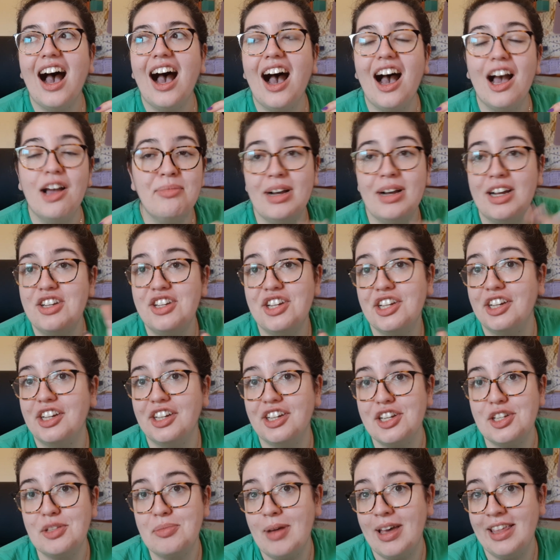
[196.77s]
I'm actually going
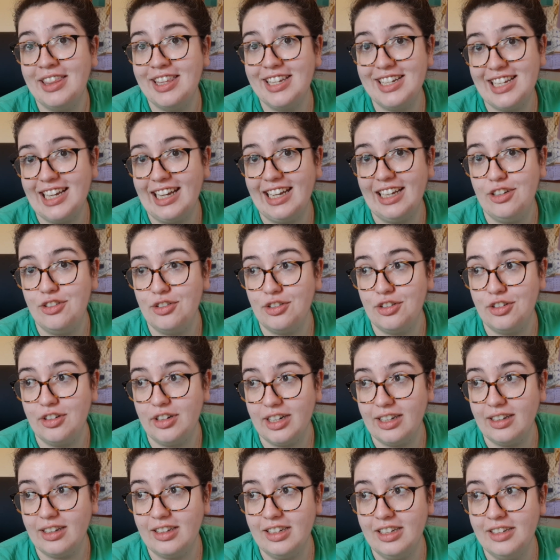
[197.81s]
to spend the day
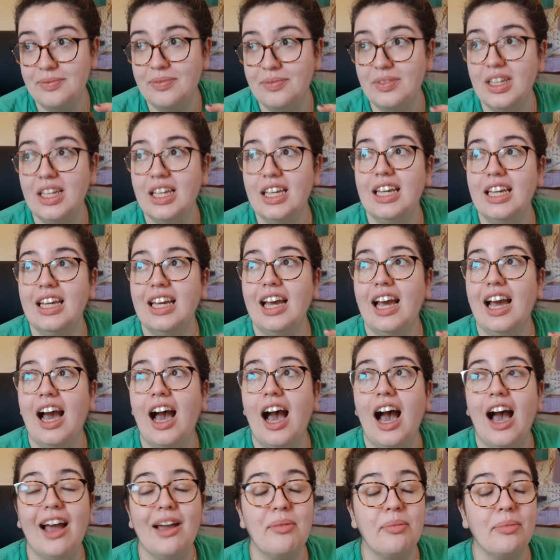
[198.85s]
drawing.
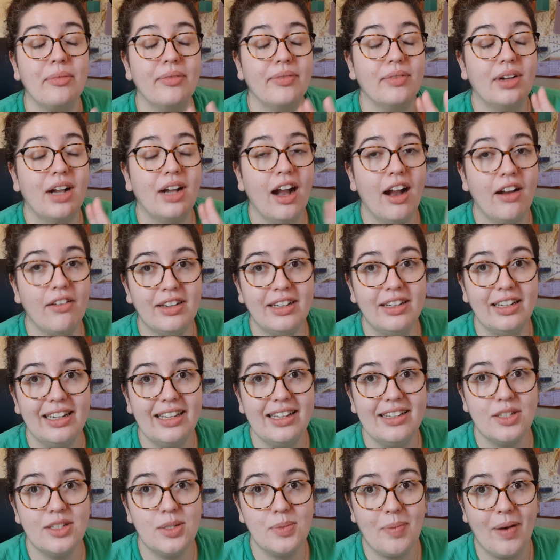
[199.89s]
I'm currently
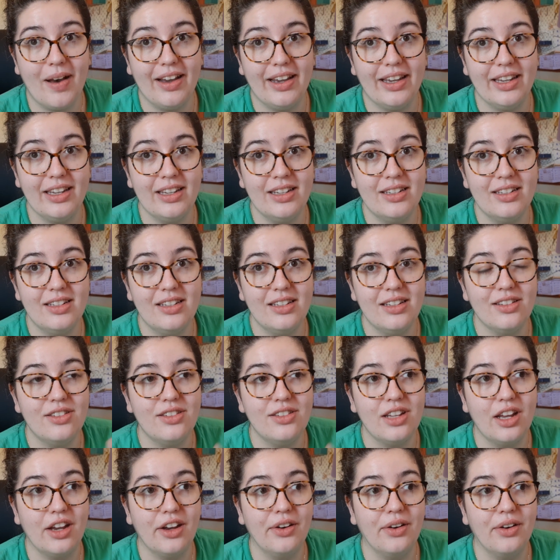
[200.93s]
inspired,
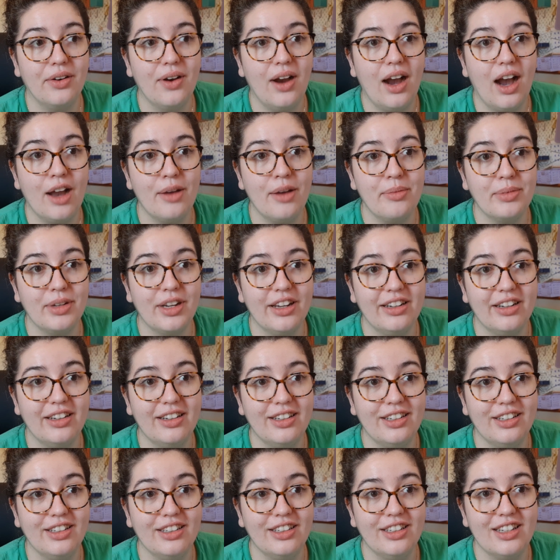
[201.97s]
so I'm going
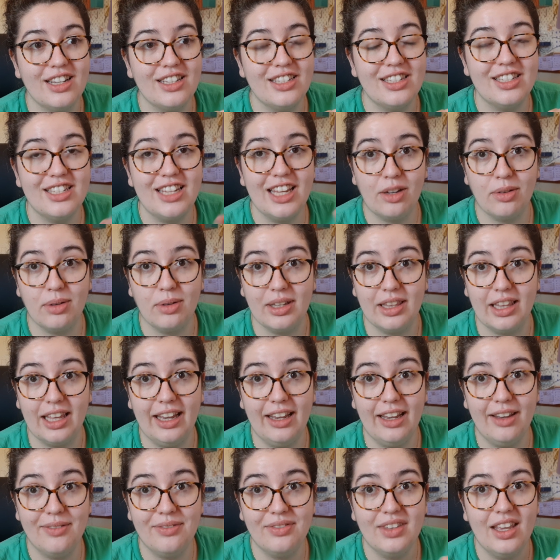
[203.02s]
to stick with
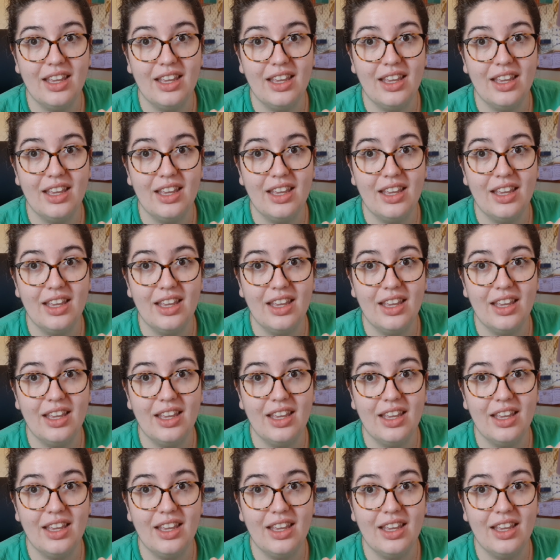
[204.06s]
it.